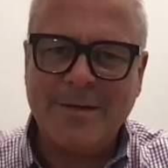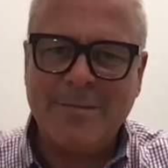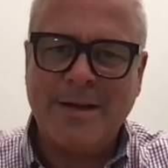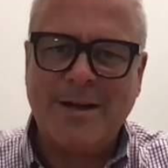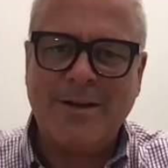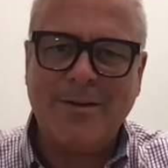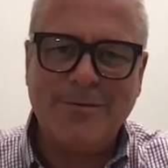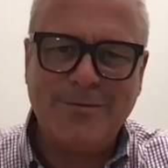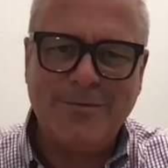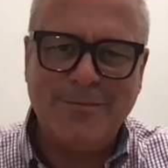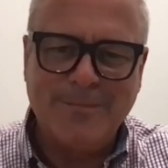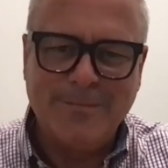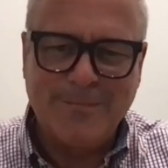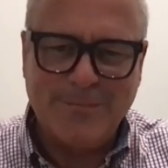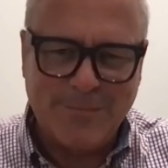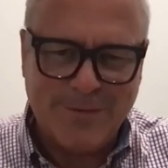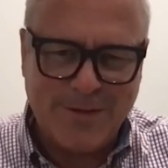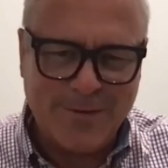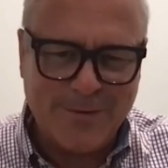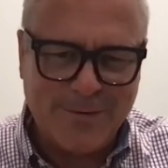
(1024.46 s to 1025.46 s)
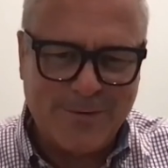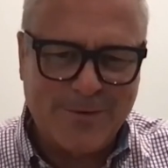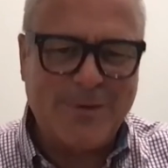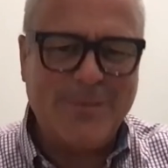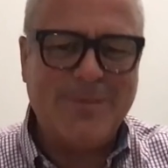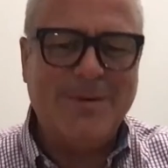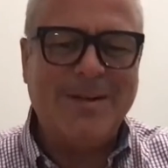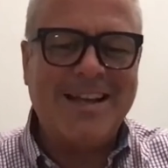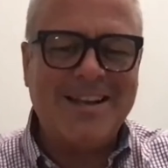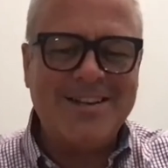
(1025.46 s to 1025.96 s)
about, you know,
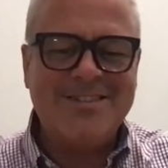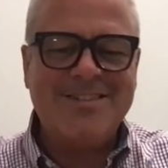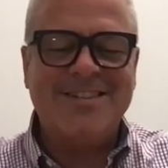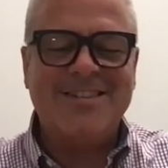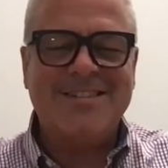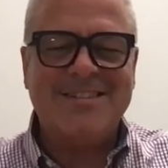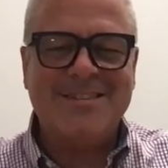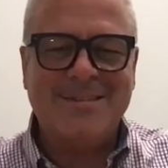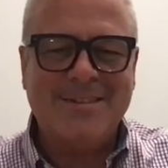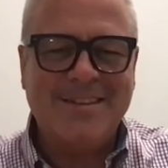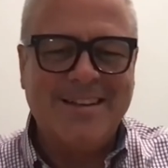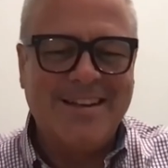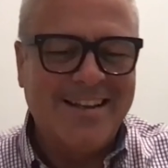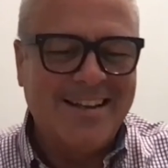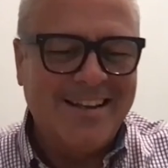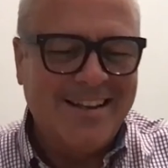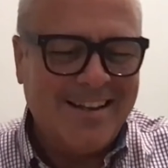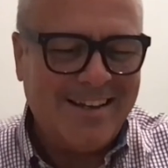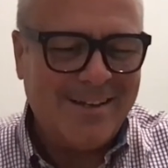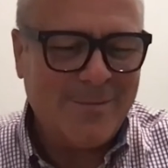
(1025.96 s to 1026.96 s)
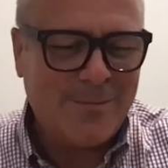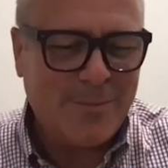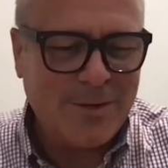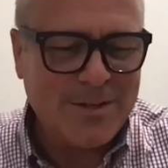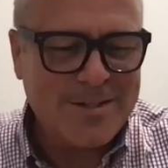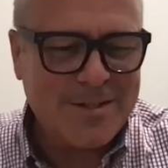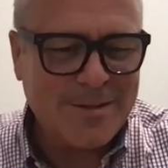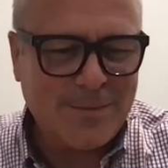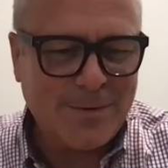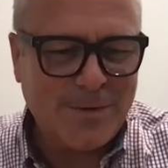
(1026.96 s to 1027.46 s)
communications and in, in
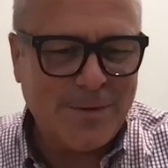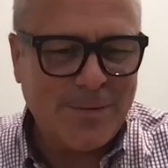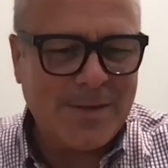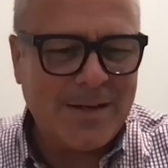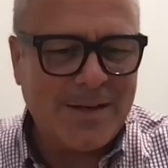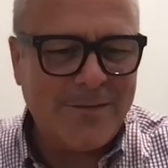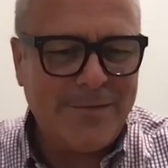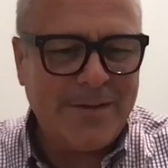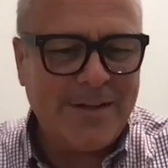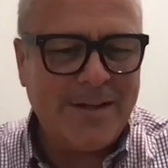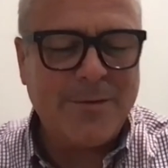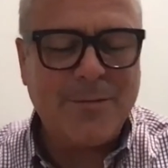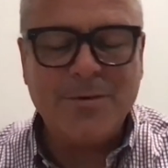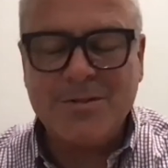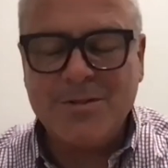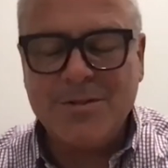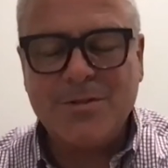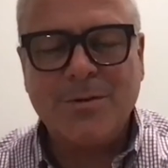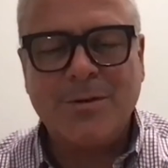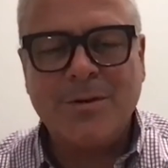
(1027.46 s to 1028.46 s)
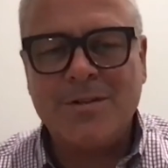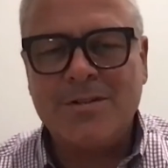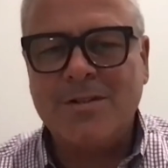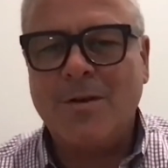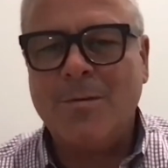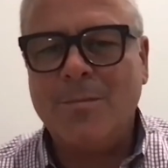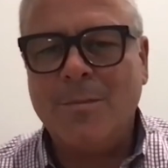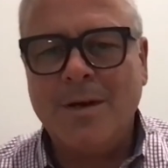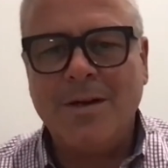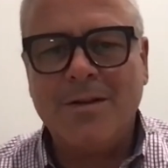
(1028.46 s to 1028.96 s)
principle, but I feel like we're just doing
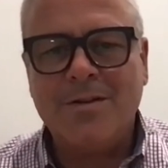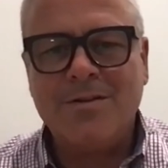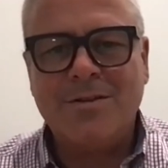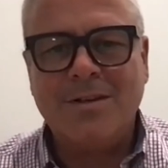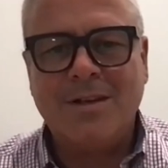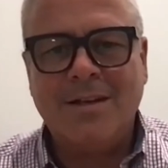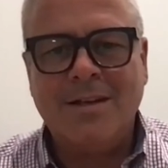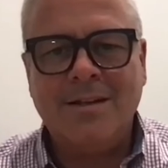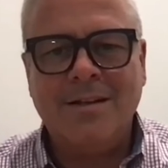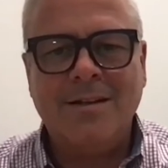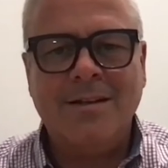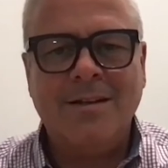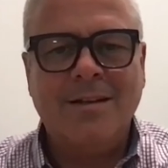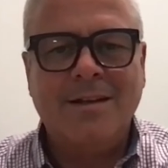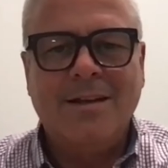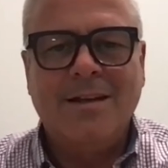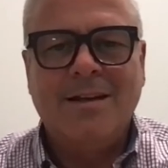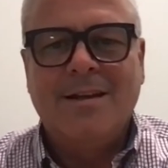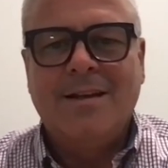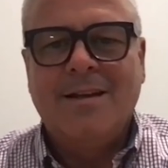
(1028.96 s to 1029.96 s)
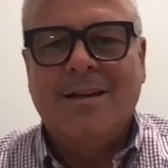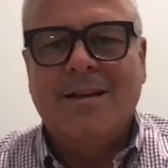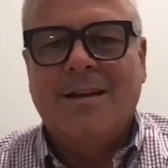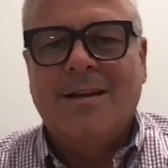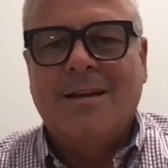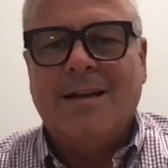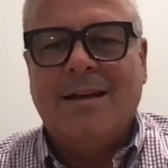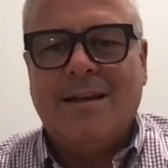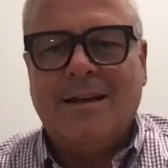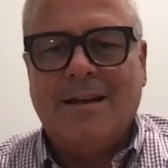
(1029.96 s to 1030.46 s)
so much in
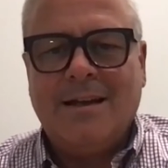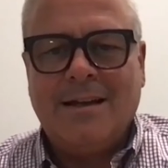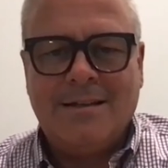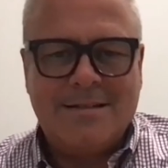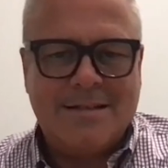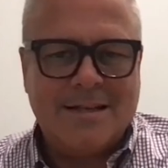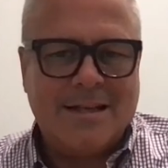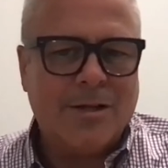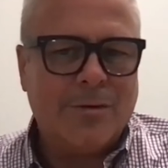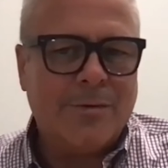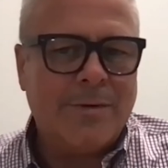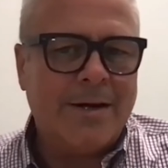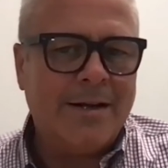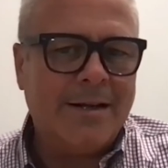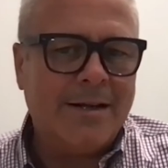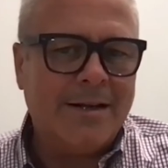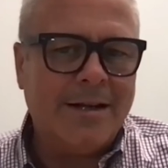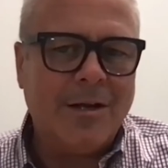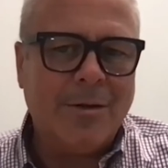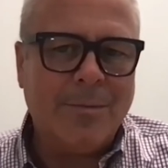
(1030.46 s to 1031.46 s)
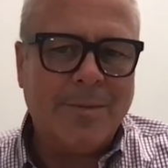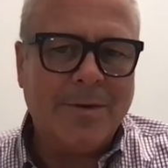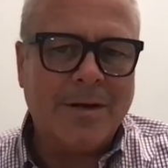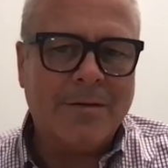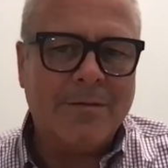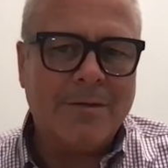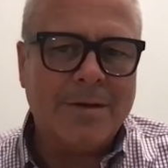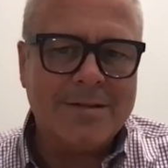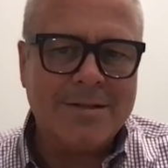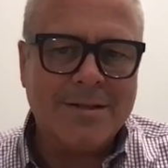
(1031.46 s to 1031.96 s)
accelerating and helping
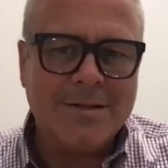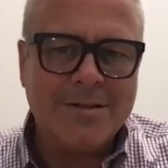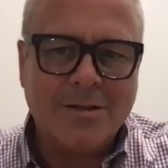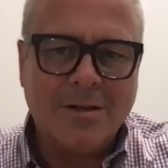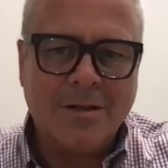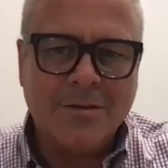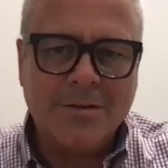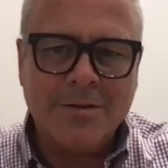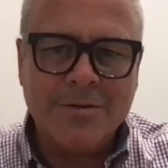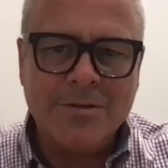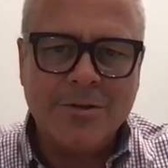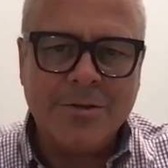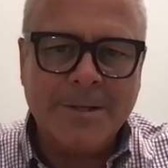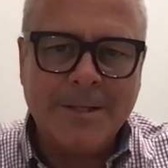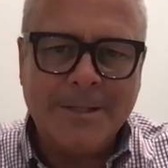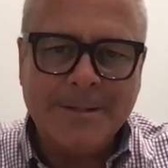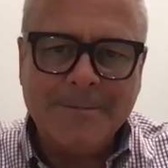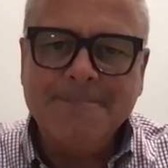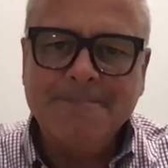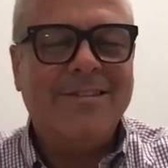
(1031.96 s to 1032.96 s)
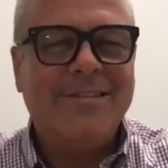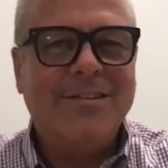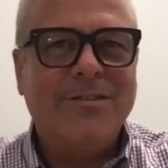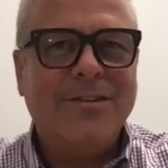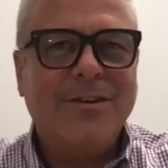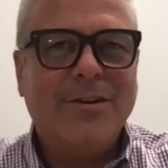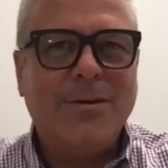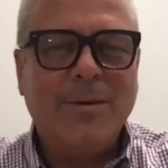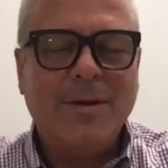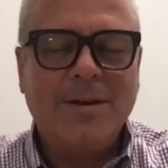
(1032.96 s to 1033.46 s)
our residents along their journey. Just
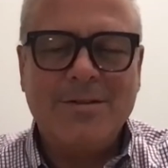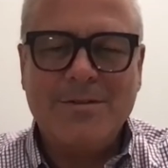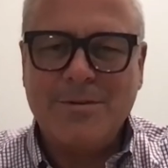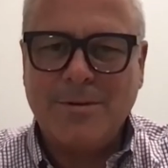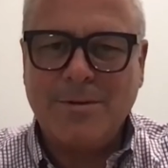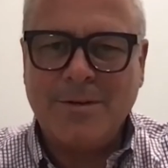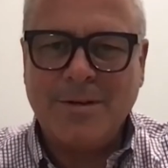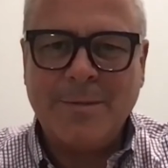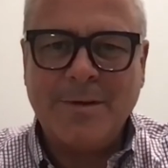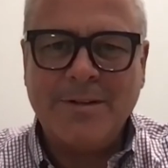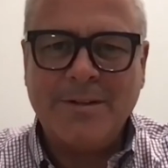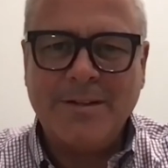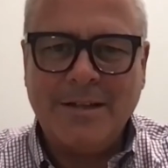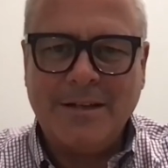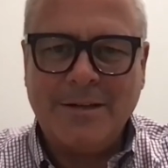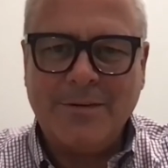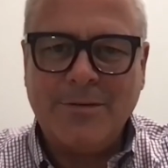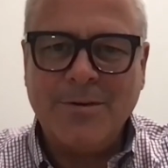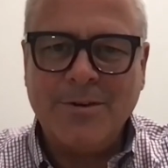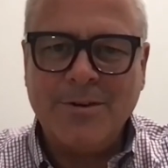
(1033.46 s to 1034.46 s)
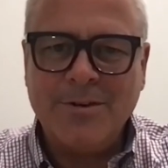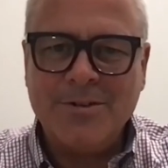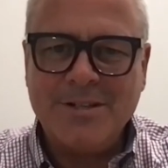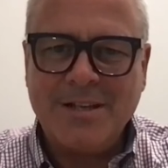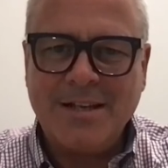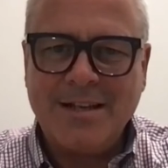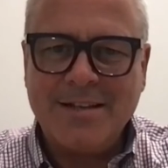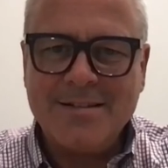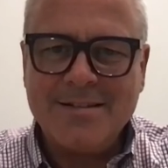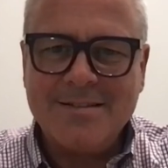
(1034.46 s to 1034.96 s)
a quick story about that orange
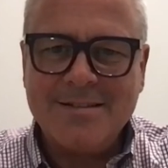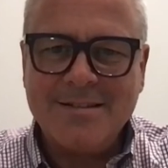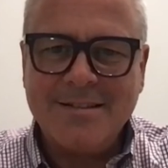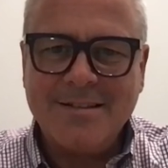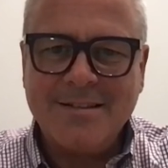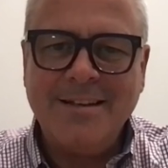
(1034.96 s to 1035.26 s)
zest.